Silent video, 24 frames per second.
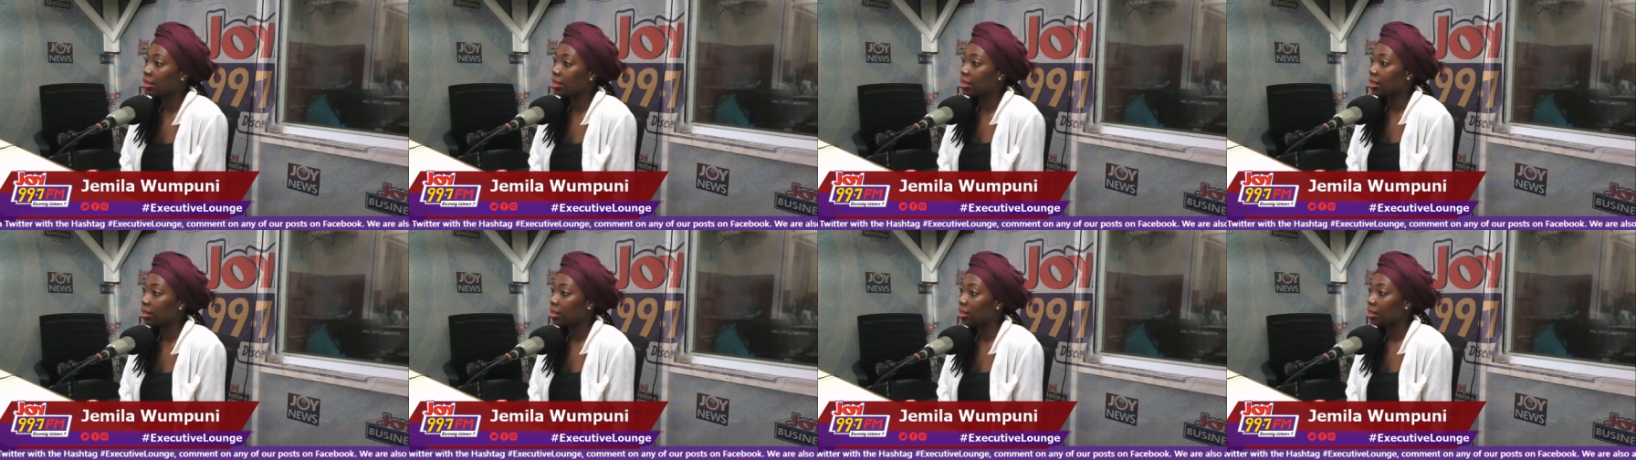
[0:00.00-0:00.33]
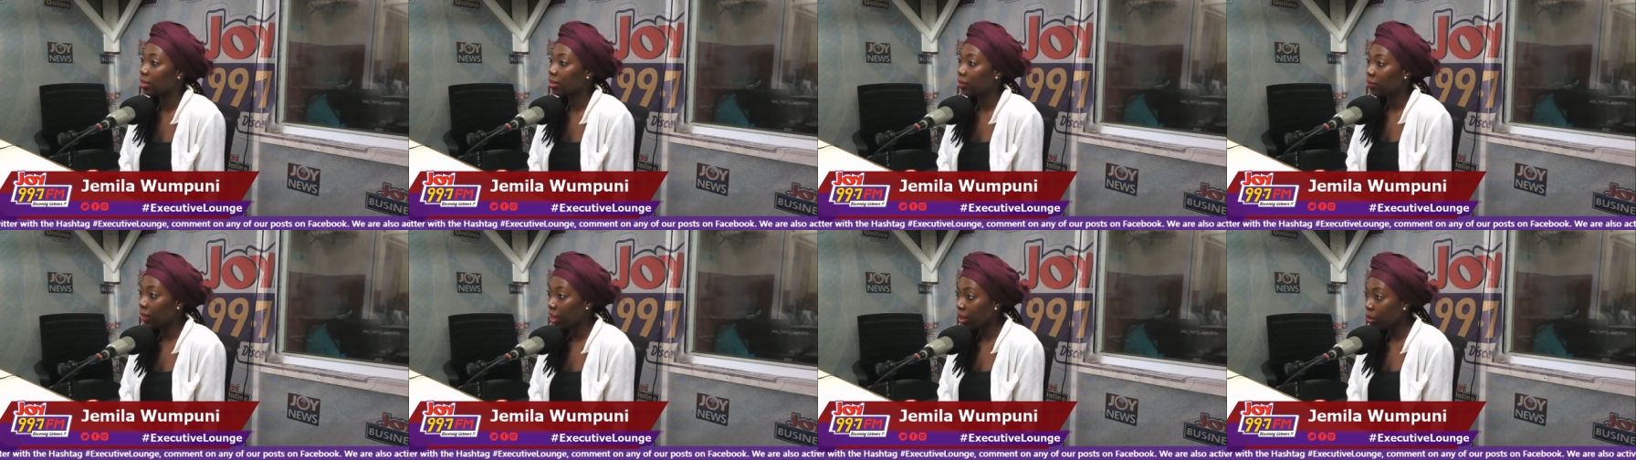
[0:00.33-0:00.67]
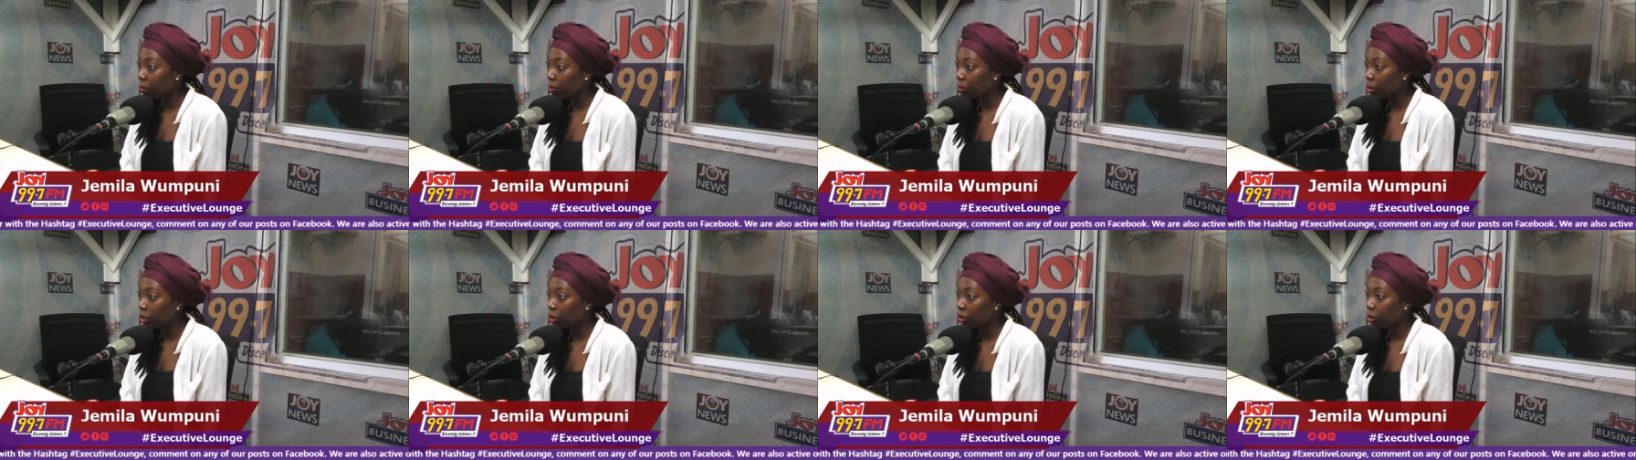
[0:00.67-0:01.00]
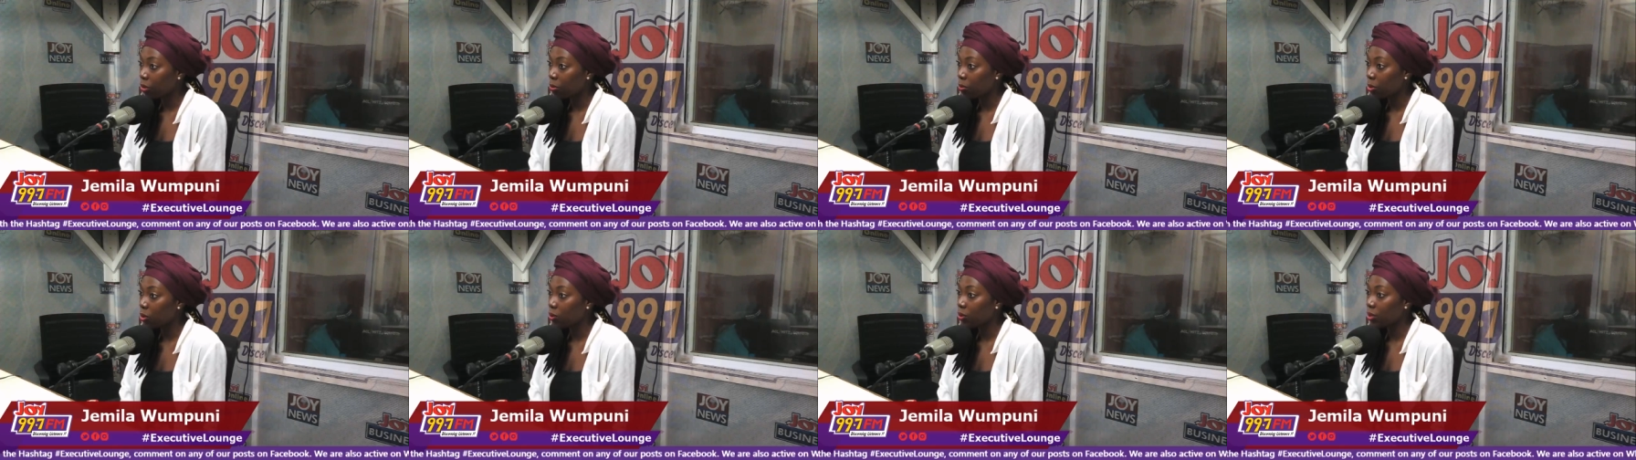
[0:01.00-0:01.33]
the development
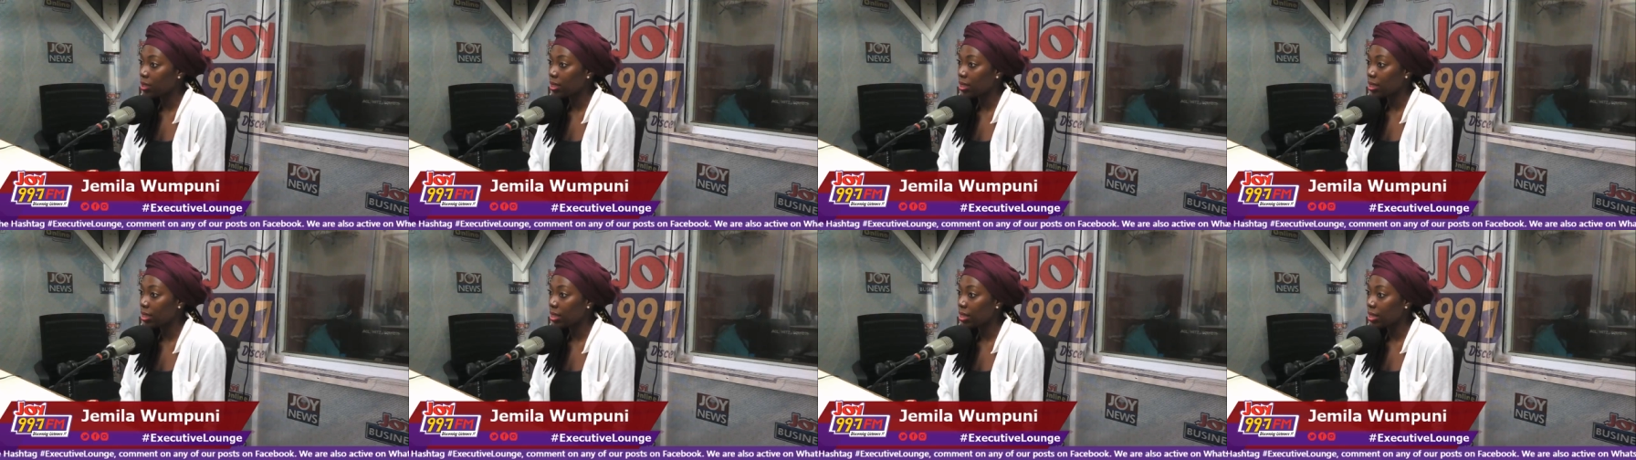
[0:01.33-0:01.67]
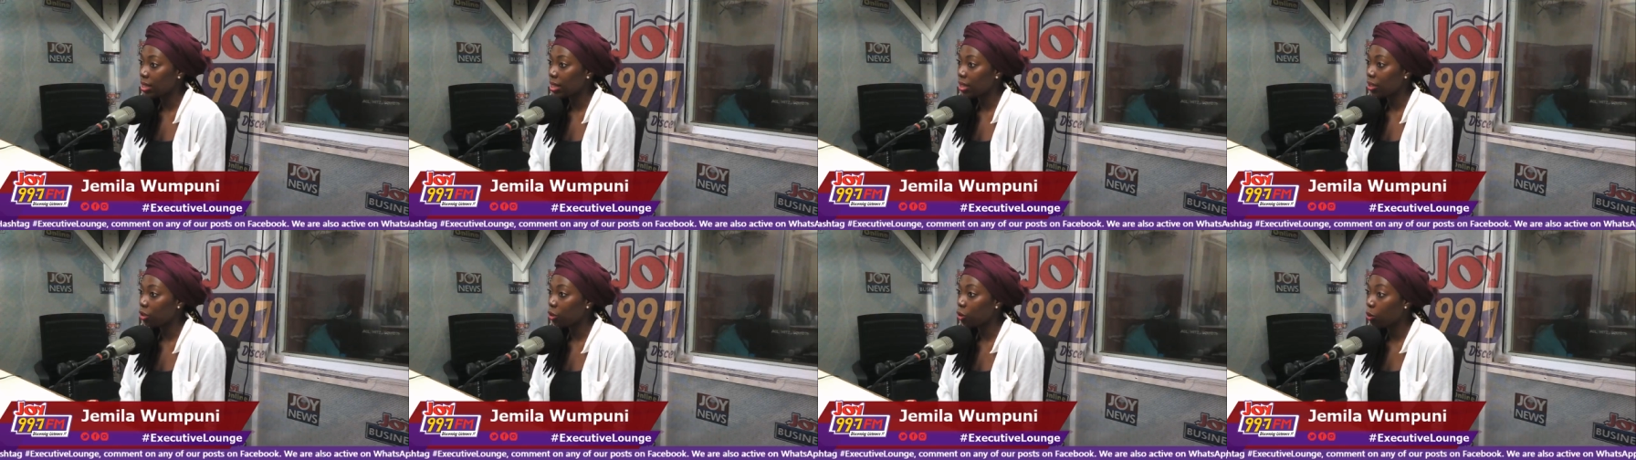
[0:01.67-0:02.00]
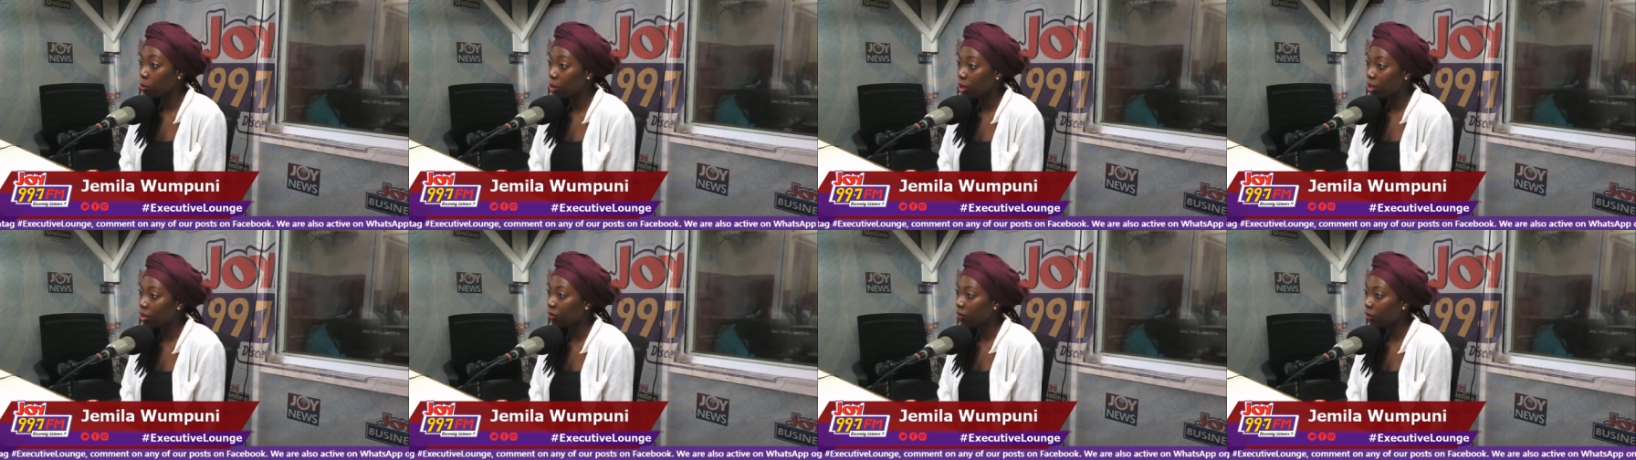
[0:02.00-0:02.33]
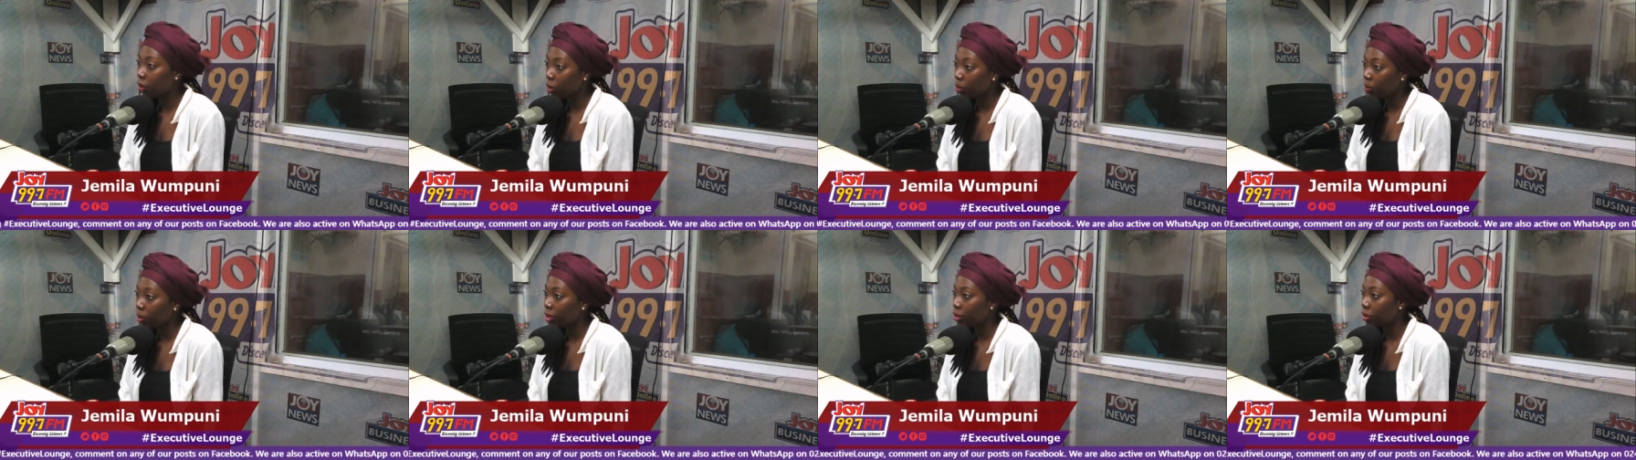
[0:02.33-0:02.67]
community and human
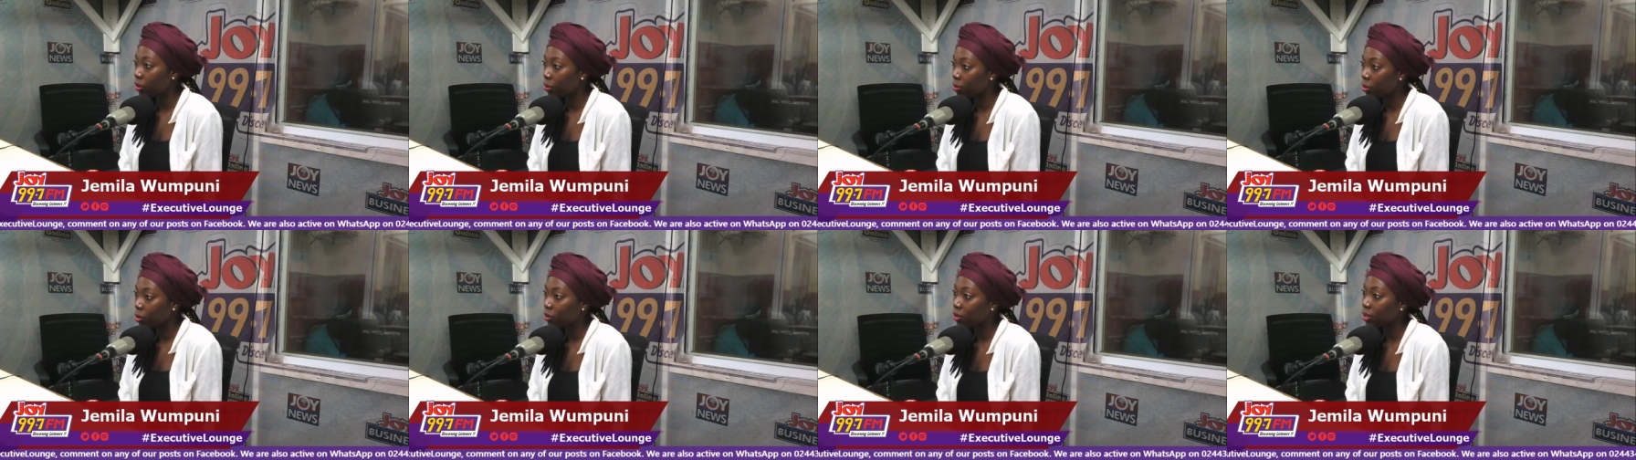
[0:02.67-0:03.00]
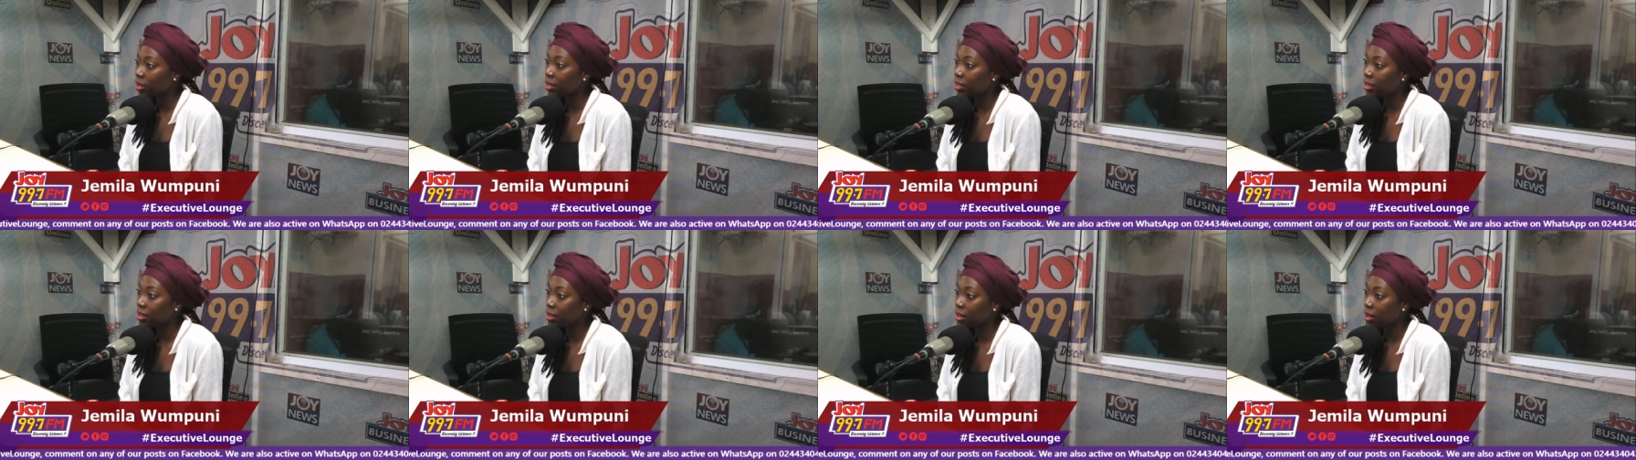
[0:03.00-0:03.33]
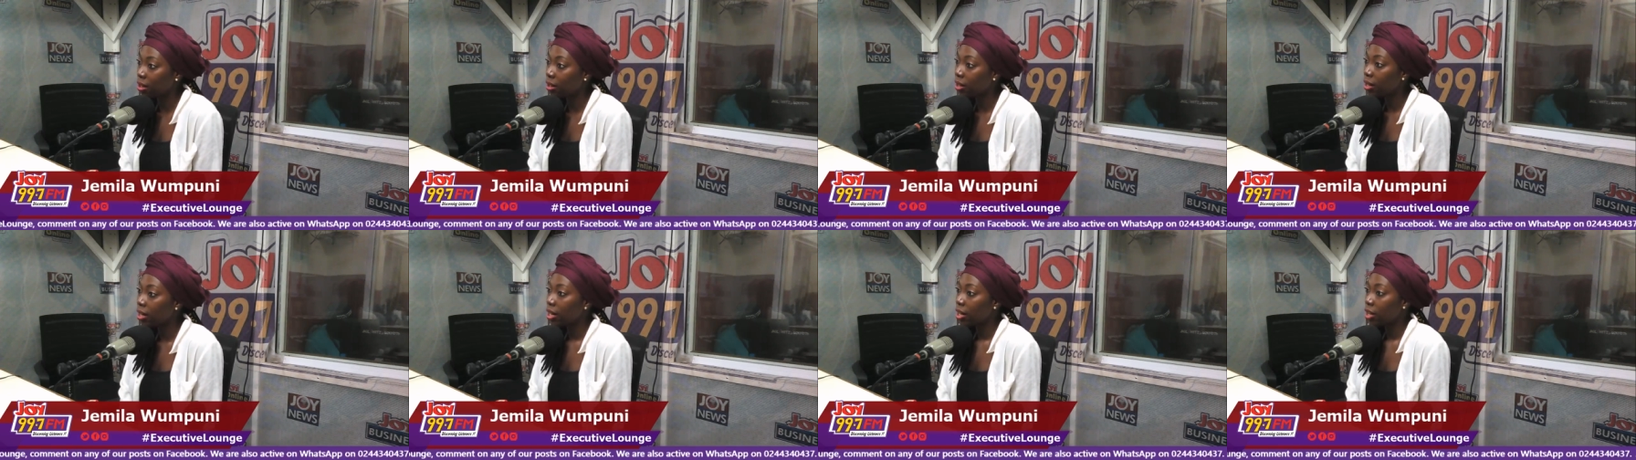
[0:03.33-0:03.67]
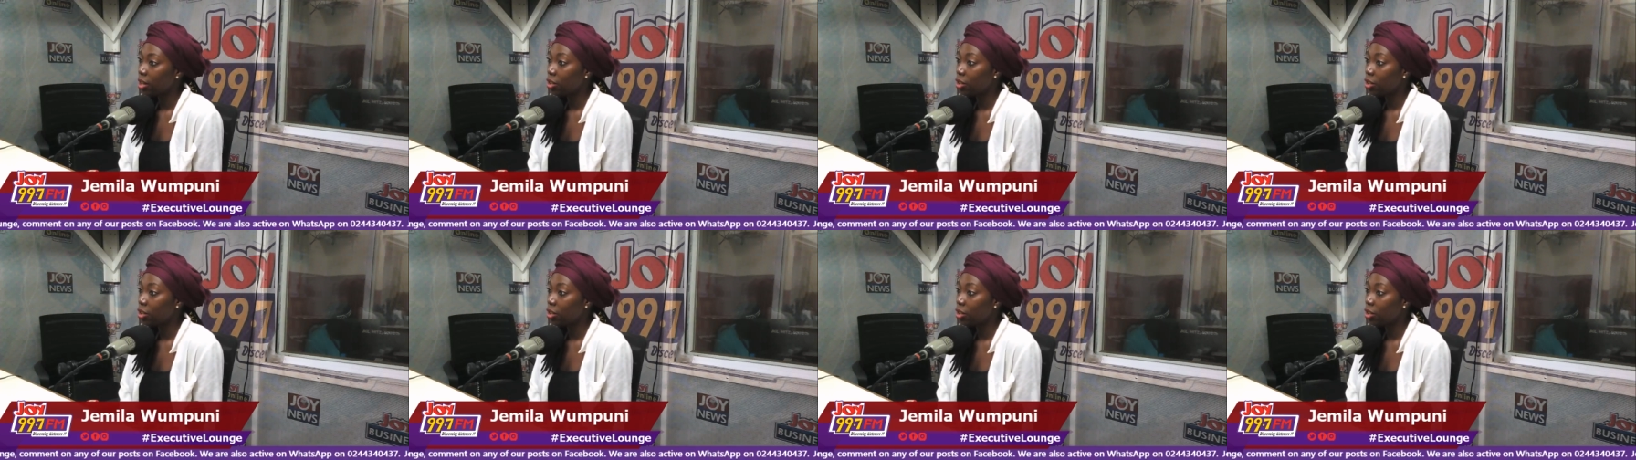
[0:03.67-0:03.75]
development communities are